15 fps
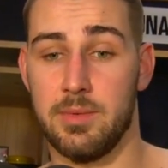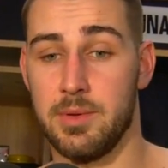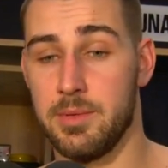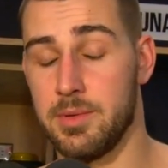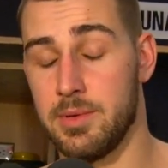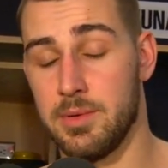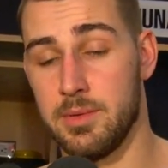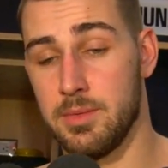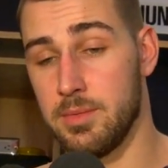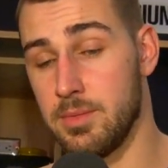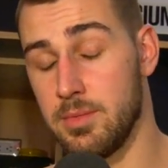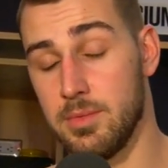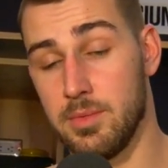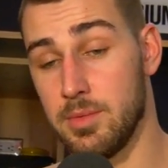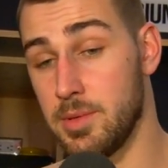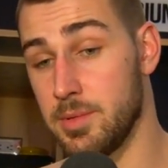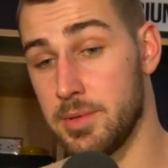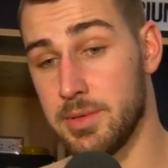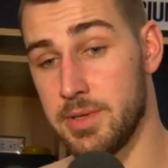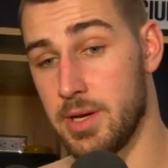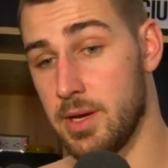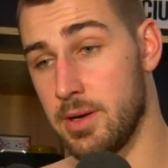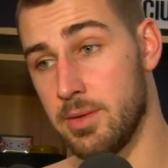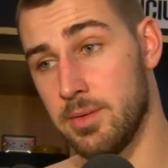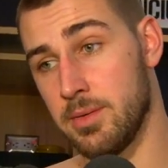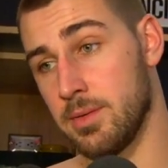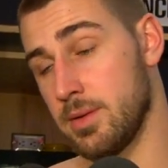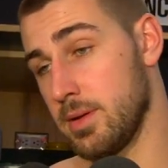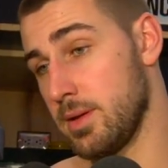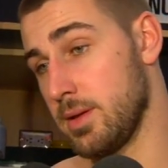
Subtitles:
We were down,